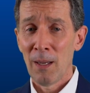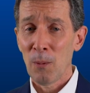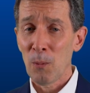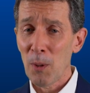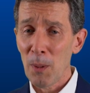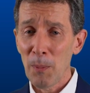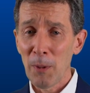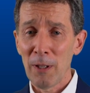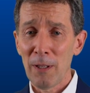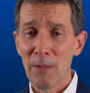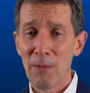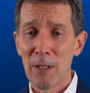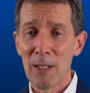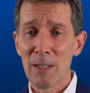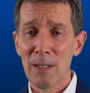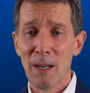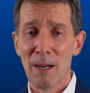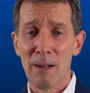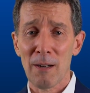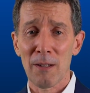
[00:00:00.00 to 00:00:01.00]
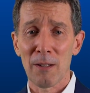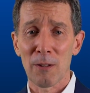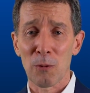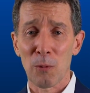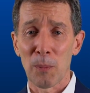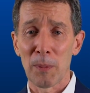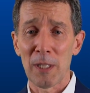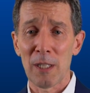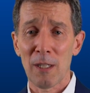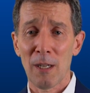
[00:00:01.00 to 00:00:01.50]
we believe these targets
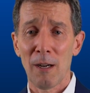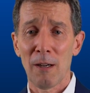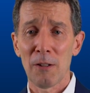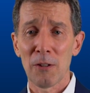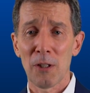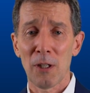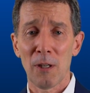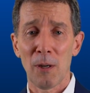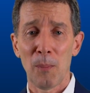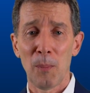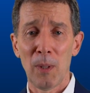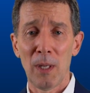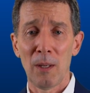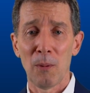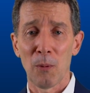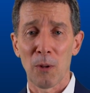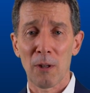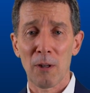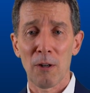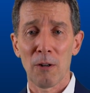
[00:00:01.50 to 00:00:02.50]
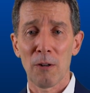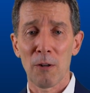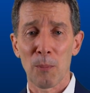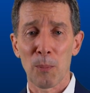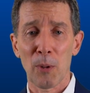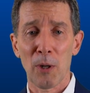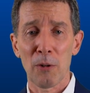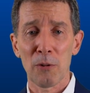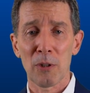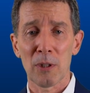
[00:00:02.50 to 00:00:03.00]
will be challenging to meet with current
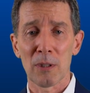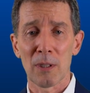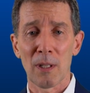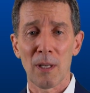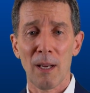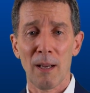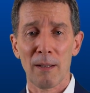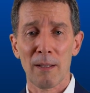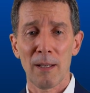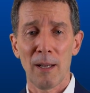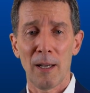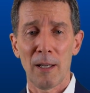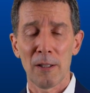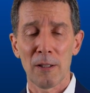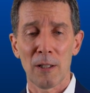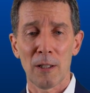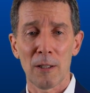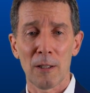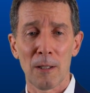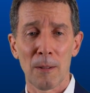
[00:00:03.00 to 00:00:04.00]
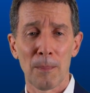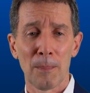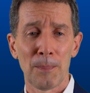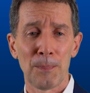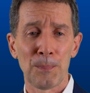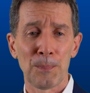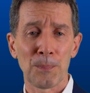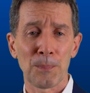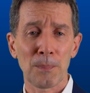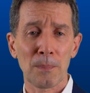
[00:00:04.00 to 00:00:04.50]
approaches and technologies.
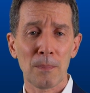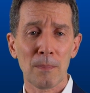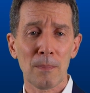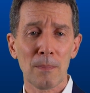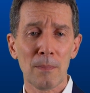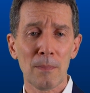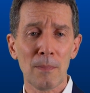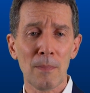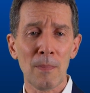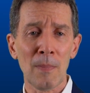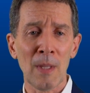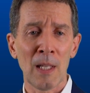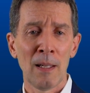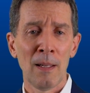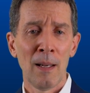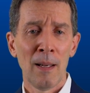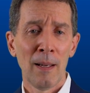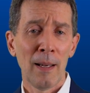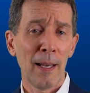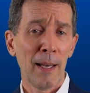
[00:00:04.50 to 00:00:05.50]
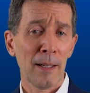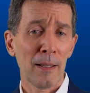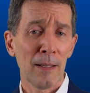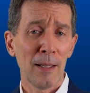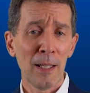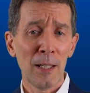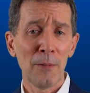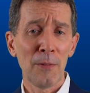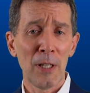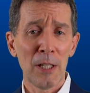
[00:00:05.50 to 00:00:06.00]
At
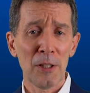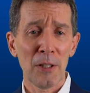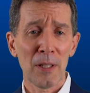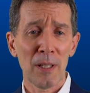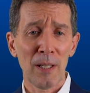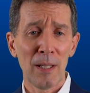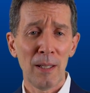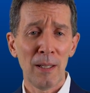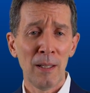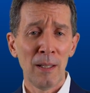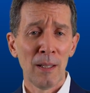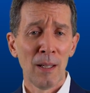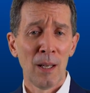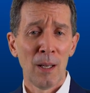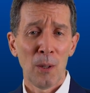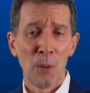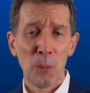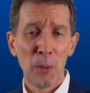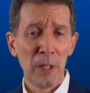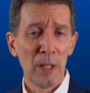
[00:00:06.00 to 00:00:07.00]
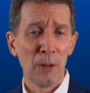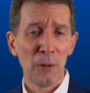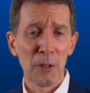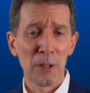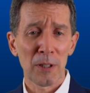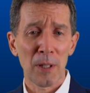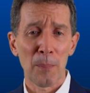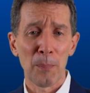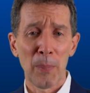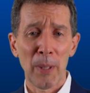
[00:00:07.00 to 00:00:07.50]
Innovation Tea, we know
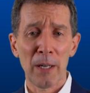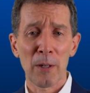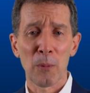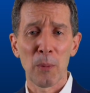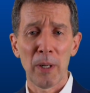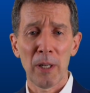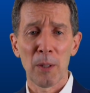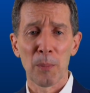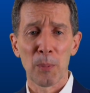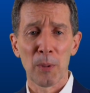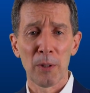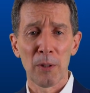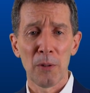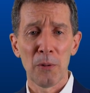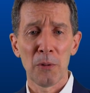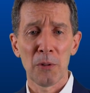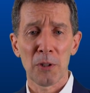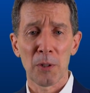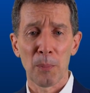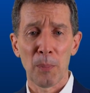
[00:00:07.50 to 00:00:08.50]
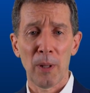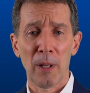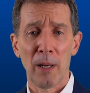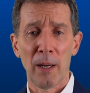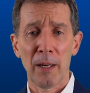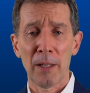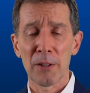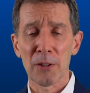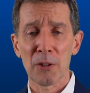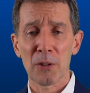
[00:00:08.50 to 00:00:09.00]
there's a better way to produce,
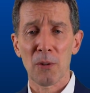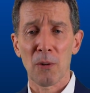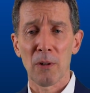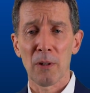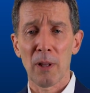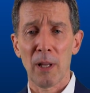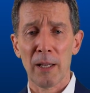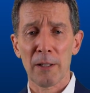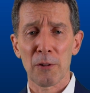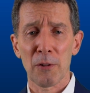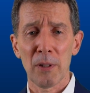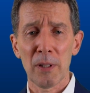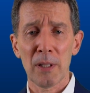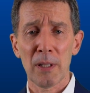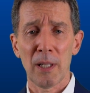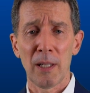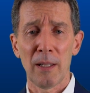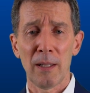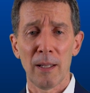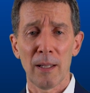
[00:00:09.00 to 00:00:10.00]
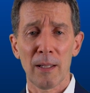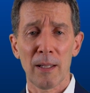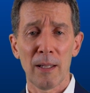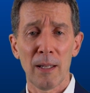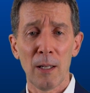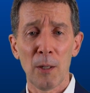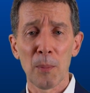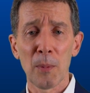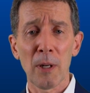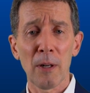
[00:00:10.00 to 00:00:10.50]
supply, and store electricity that can
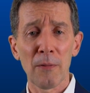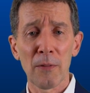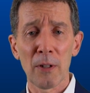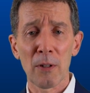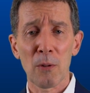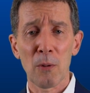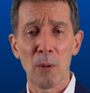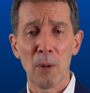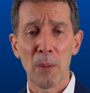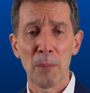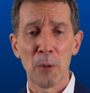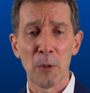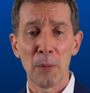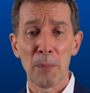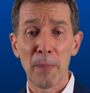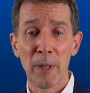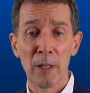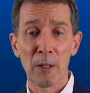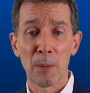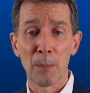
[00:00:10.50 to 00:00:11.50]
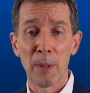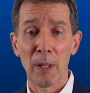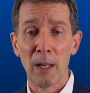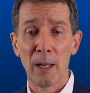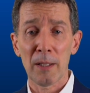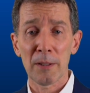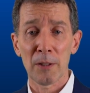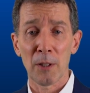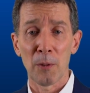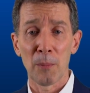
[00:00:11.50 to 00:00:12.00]
help Governor Cuomo and Mayor de
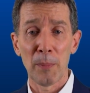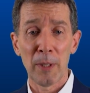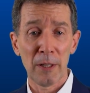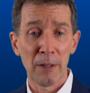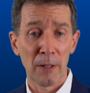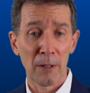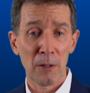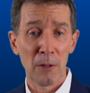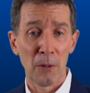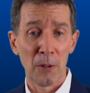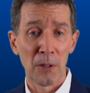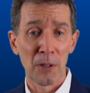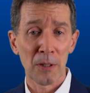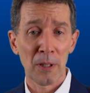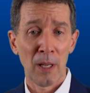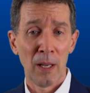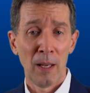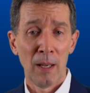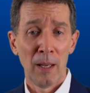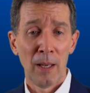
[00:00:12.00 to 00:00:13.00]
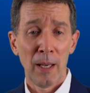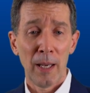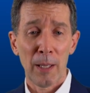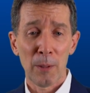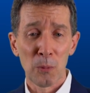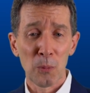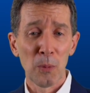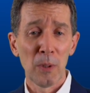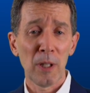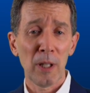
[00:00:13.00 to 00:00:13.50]
Blasio meet their goals
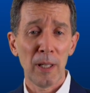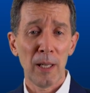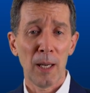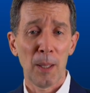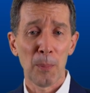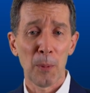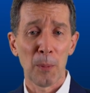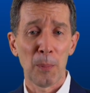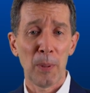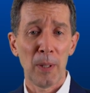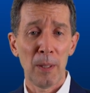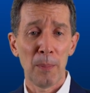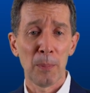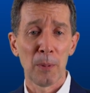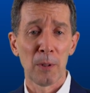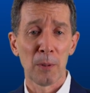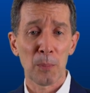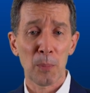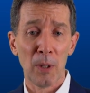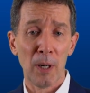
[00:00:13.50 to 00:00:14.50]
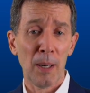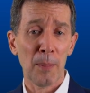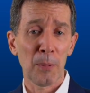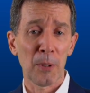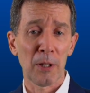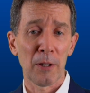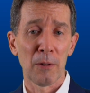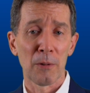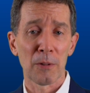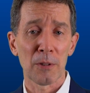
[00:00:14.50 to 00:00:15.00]
and really help the people and
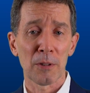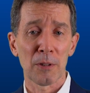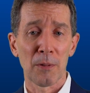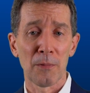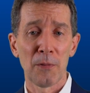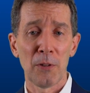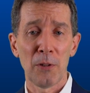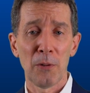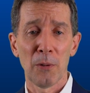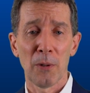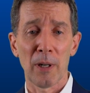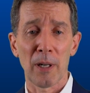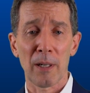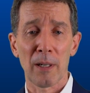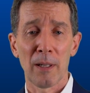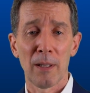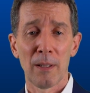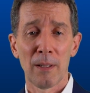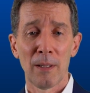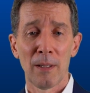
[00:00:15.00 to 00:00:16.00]
property owners of New York.